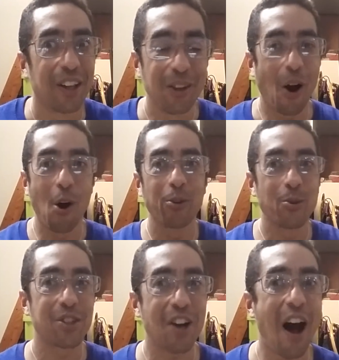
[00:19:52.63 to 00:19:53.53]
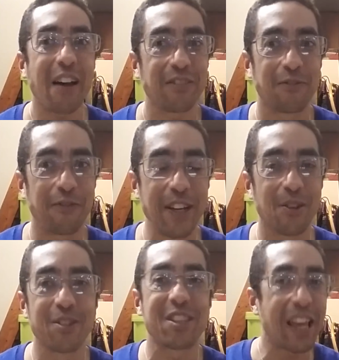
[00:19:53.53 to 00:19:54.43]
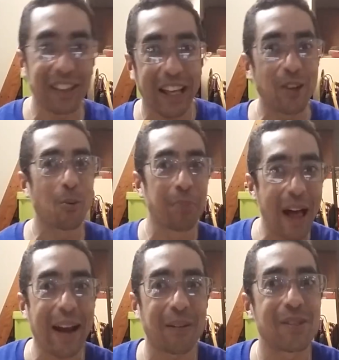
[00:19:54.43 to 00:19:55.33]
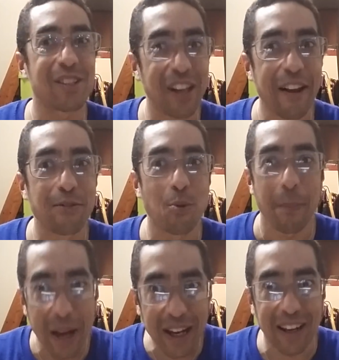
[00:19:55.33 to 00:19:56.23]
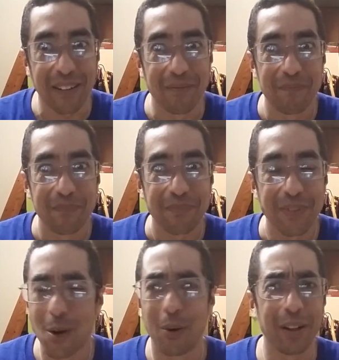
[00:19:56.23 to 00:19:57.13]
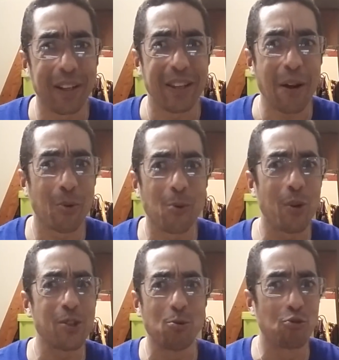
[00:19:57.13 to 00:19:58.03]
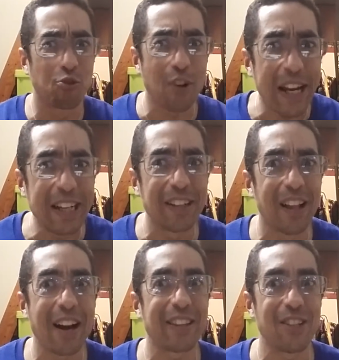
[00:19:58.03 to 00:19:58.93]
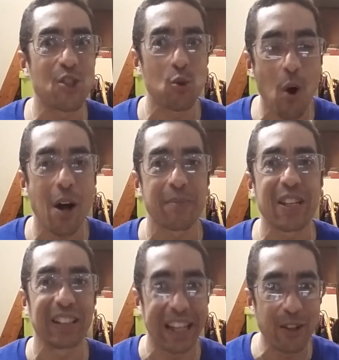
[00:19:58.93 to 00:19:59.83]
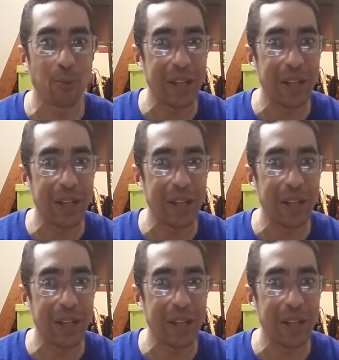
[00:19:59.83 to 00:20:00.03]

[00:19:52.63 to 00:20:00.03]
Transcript: all those cotton fields that later black slaves were picking. They were the ones who drained a lot of these swamps that later